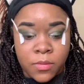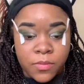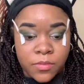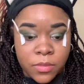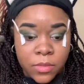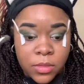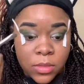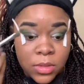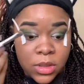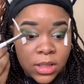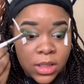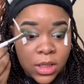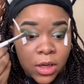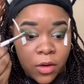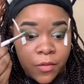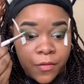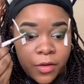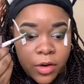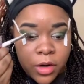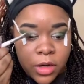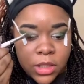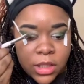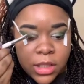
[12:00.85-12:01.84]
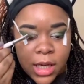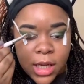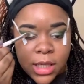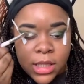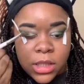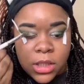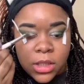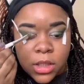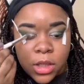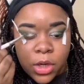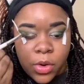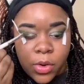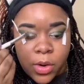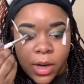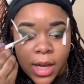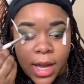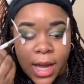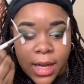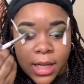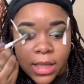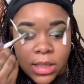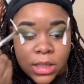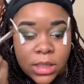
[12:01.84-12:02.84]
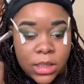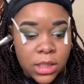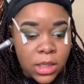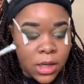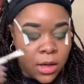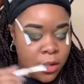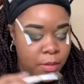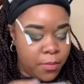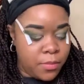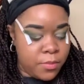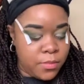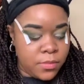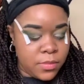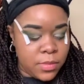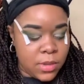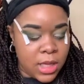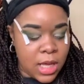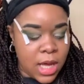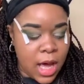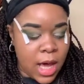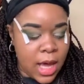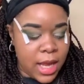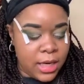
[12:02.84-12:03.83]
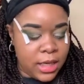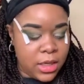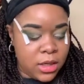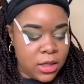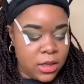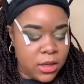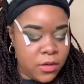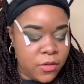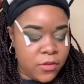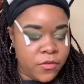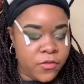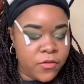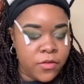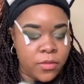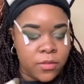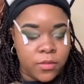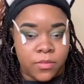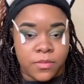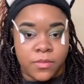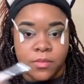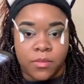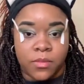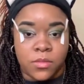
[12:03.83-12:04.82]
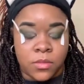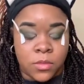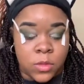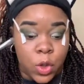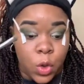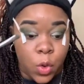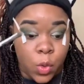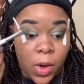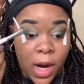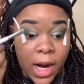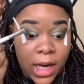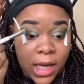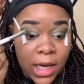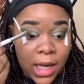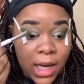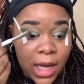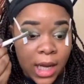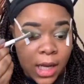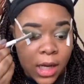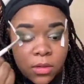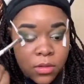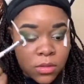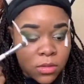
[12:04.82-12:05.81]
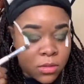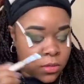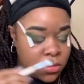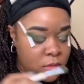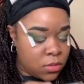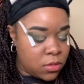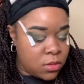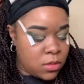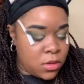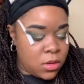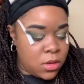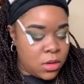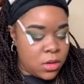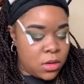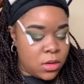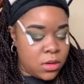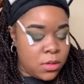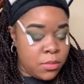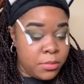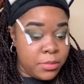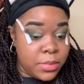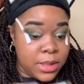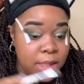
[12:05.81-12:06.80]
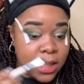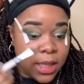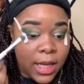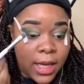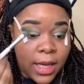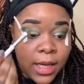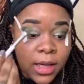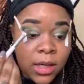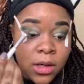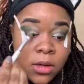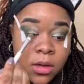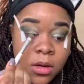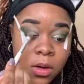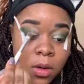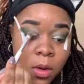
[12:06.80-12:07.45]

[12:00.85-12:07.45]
silver just to create some kind of gradient blend.